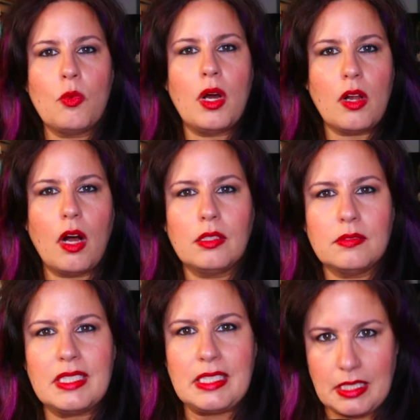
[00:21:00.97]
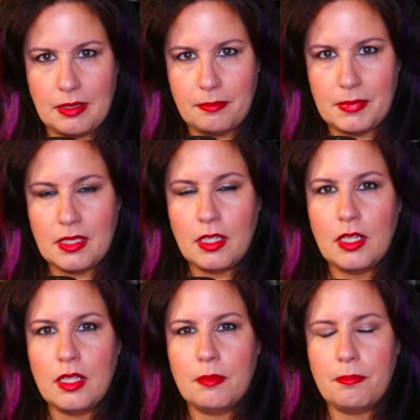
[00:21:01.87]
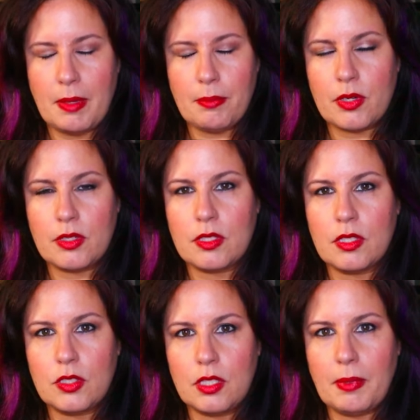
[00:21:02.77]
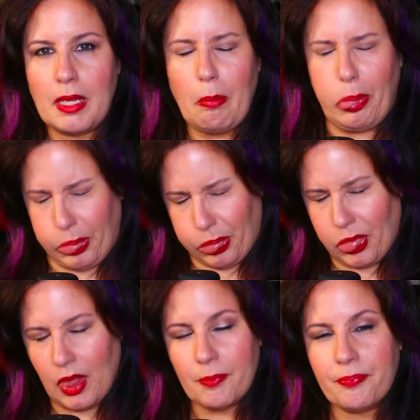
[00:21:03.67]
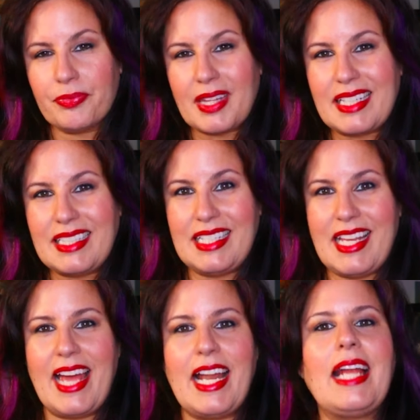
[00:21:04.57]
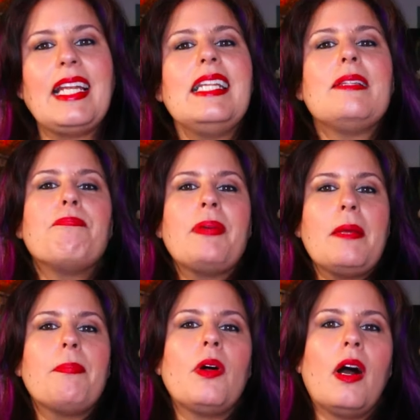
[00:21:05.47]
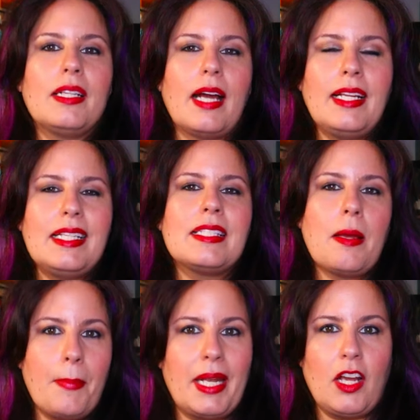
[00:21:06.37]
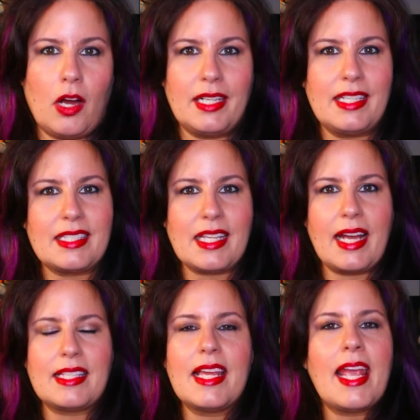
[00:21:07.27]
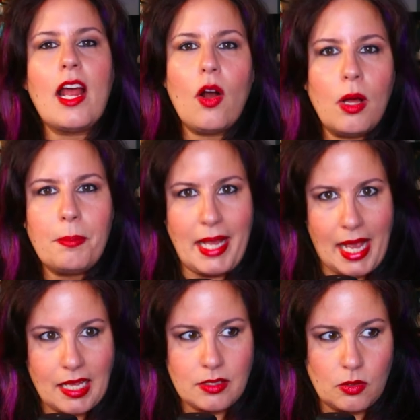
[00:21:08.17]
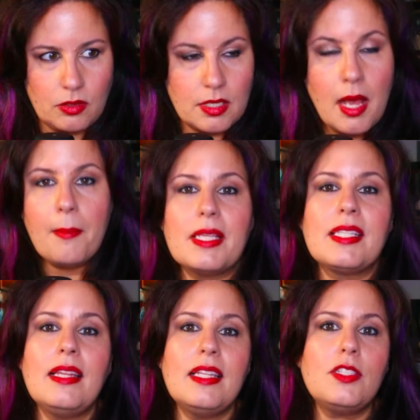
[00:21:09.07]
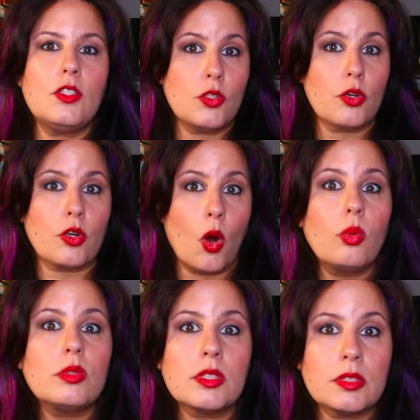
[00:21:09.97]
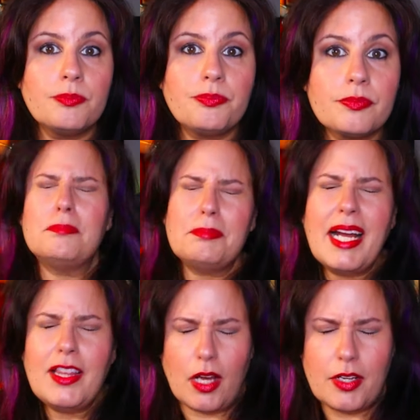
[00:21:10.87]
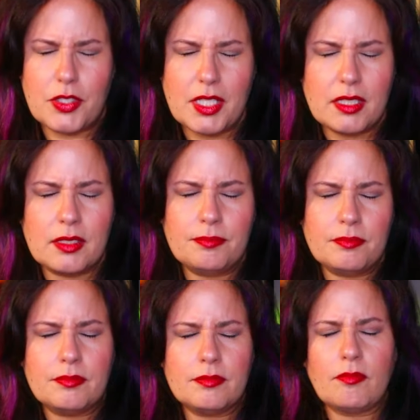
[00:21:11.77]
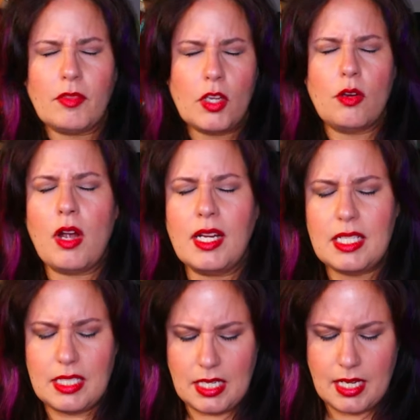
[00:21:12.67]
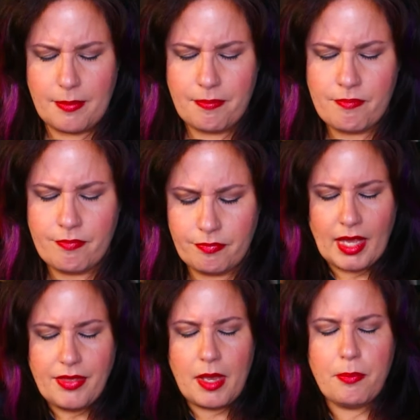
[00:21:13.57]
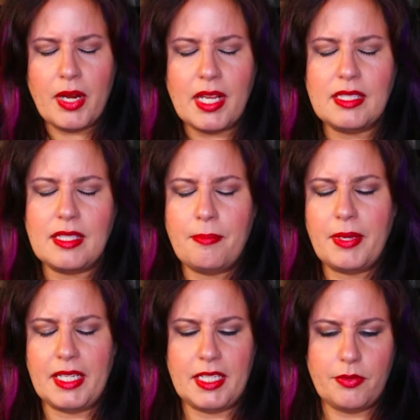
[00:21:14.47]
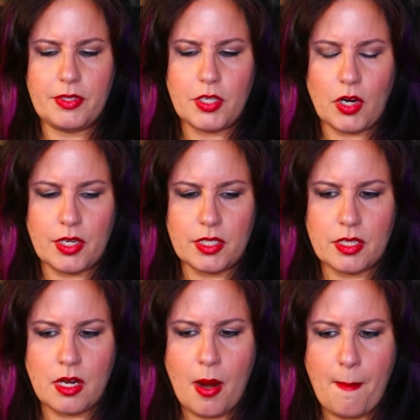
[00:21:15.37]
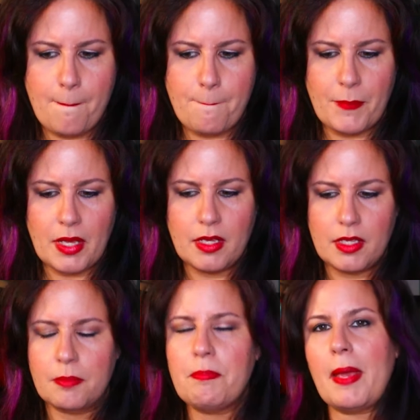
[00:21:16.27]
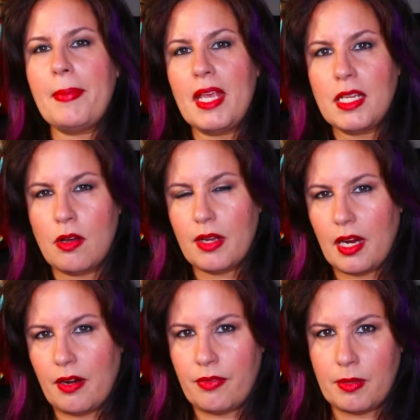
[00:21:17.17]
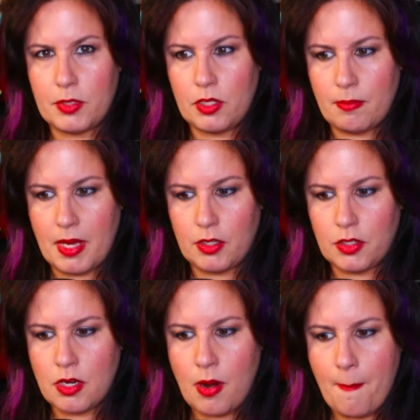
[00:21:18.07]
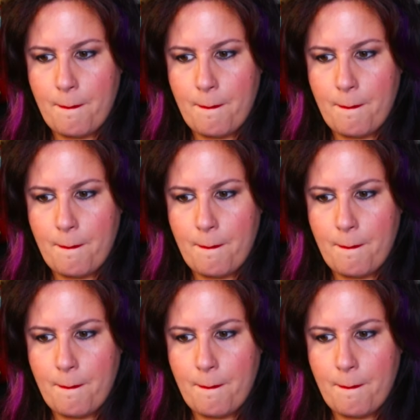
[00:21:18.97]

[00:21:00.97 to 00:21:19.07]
want all of the team members to be to Ted. I need somebody on his side. They can't all be assholes. Because again, this is your coach. My logic, you're on a team. They bring in somebody new in charge. Maybe you don't care for them too much.